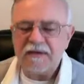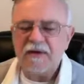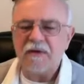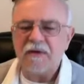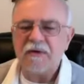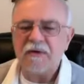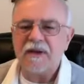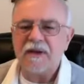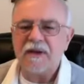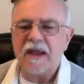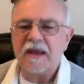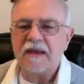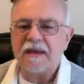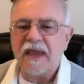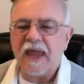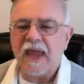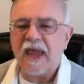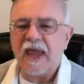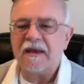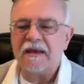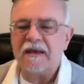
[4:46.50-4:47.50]
total debt
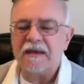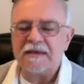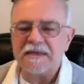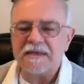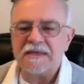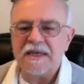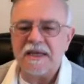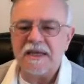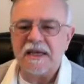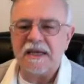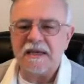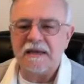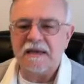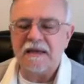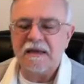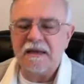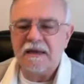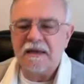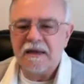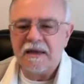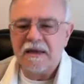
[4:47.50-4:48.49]
can't exceed
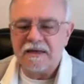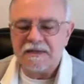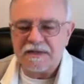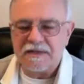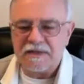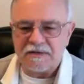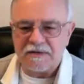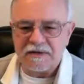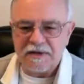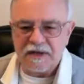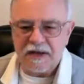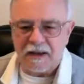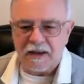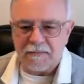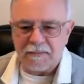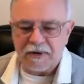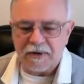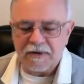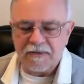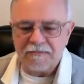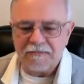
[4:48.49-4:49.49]
a certain
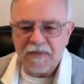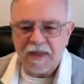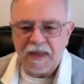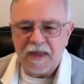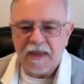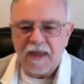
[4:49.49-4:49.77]
number,